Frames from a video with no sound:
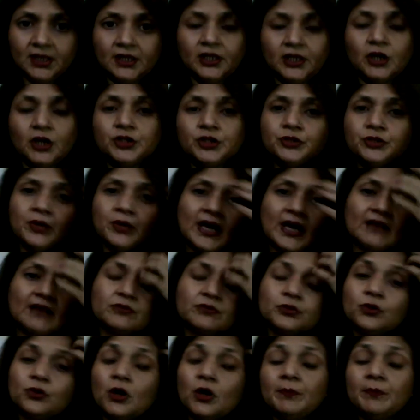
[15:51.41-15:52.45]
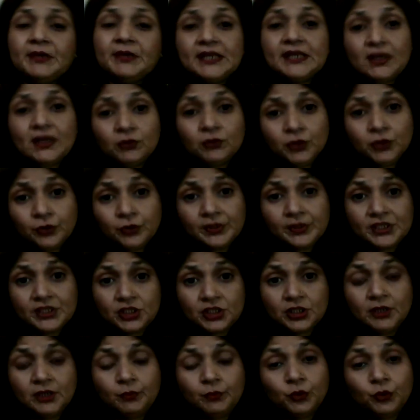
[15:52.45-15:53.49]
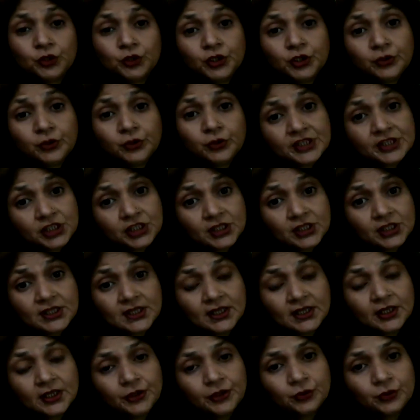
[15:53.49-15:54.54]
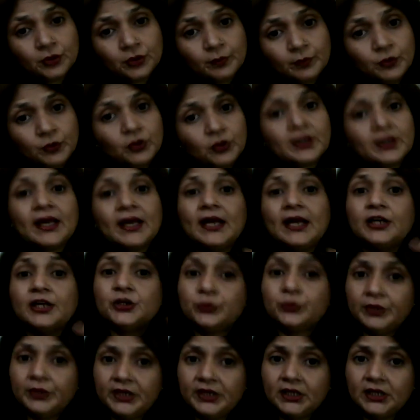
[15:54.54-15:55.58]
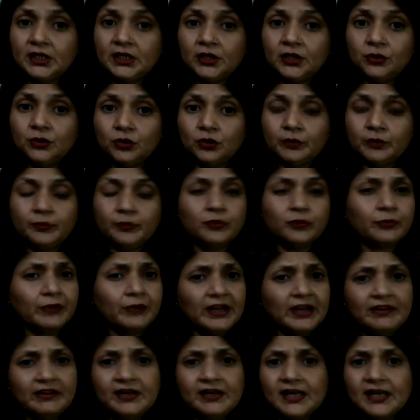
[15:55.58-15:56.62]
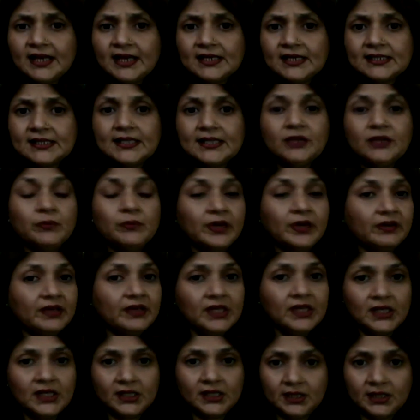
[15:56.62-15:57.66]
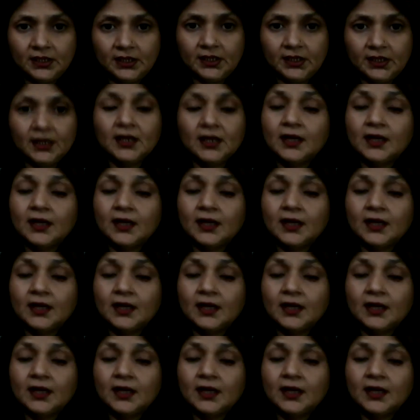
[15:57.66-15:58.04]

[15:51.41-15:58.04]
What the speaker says: Now you have to copy down the question, both the questions in the notebook, and do it in the notebook very nicely, very neatly.